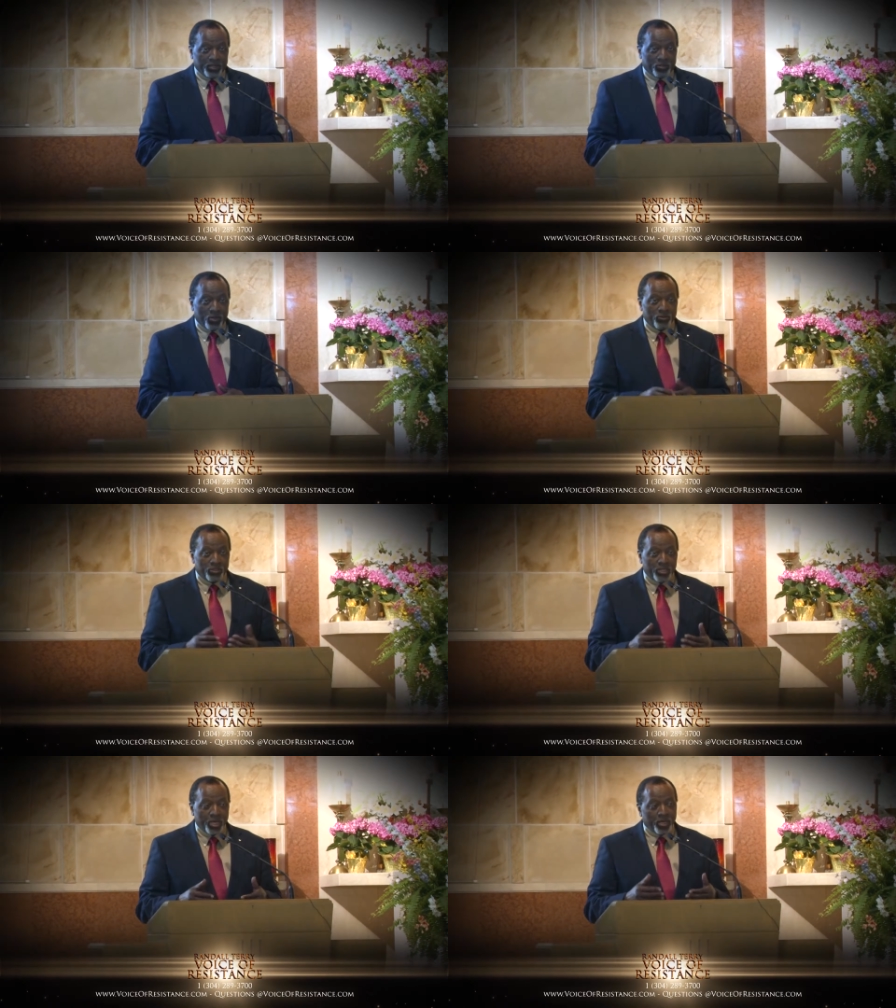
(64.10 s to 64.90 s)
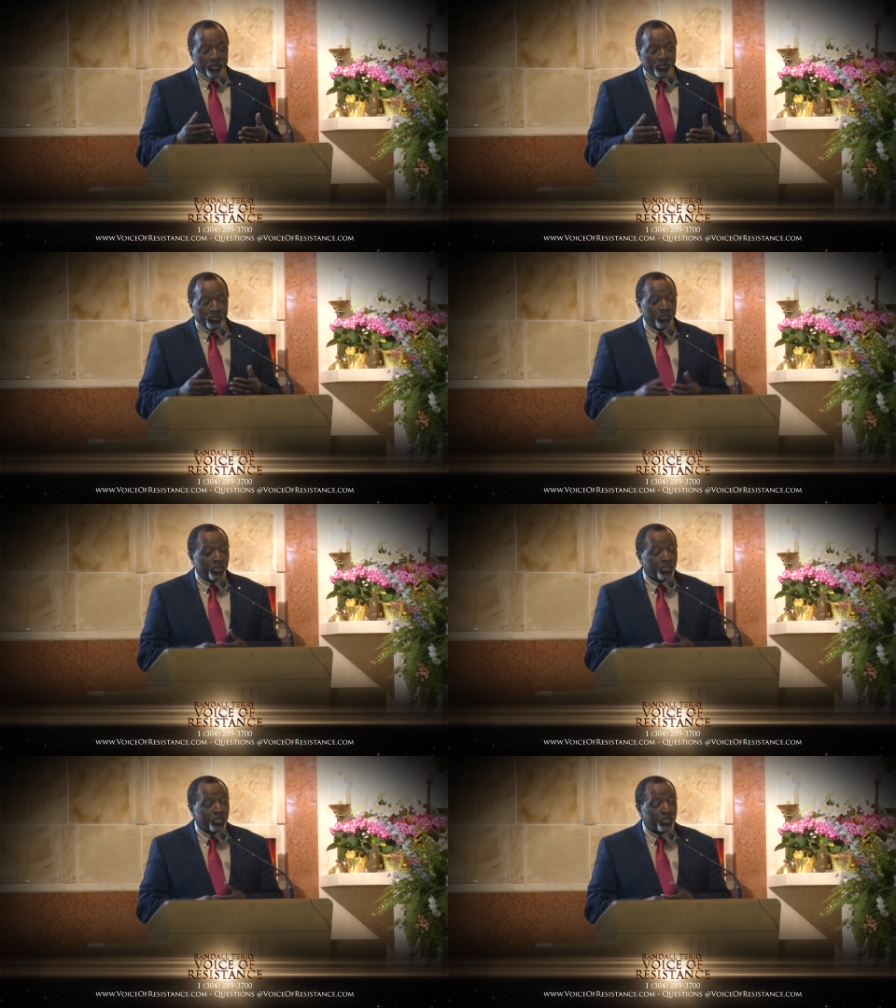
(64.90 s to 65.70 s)
to understand
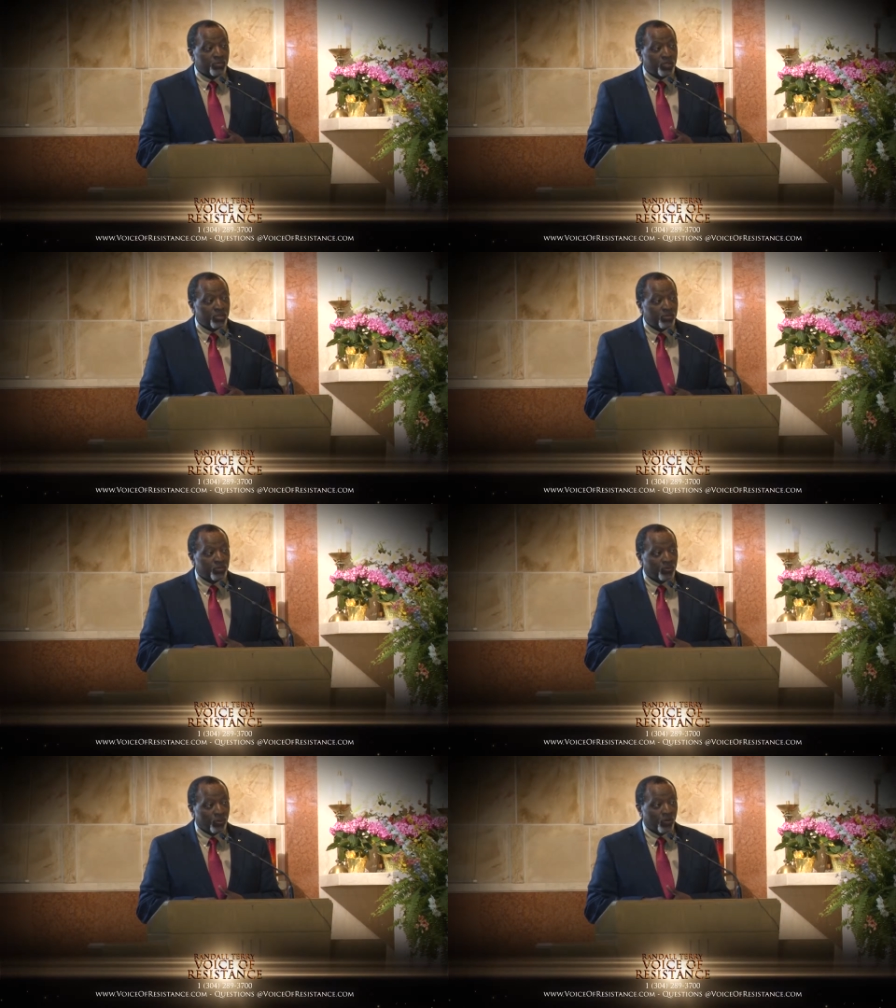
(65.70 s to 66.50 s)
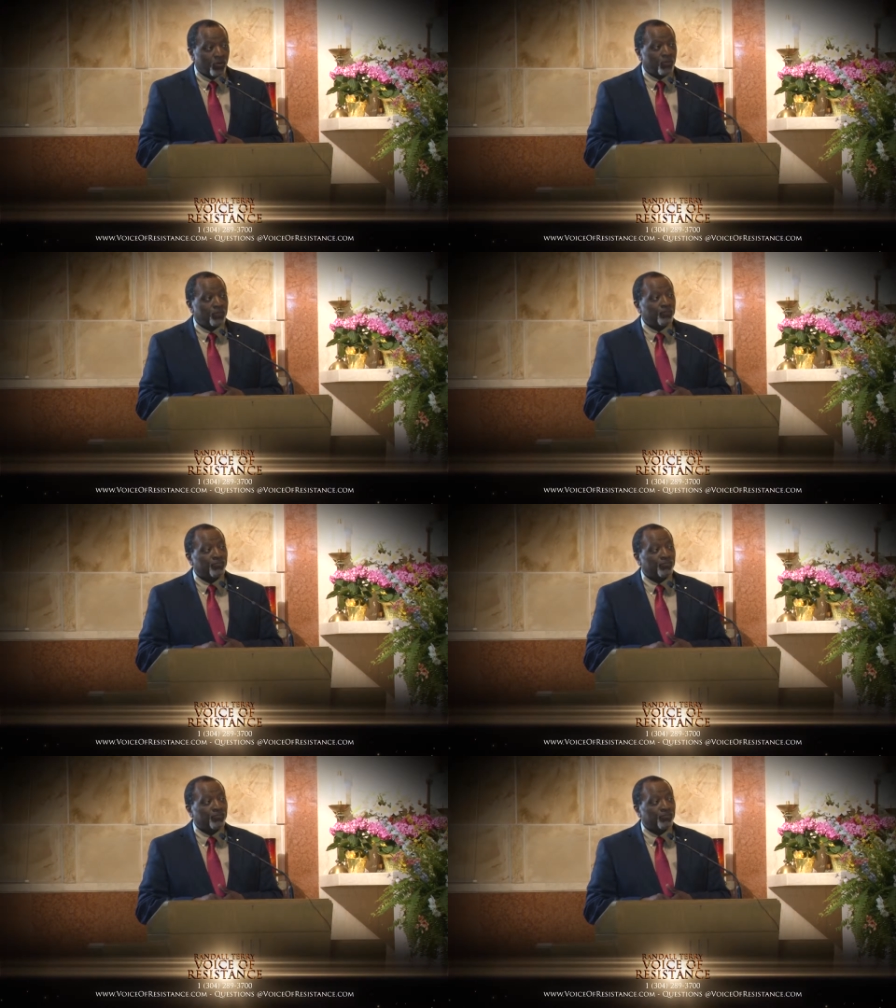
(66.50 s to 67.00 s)
the indispensable role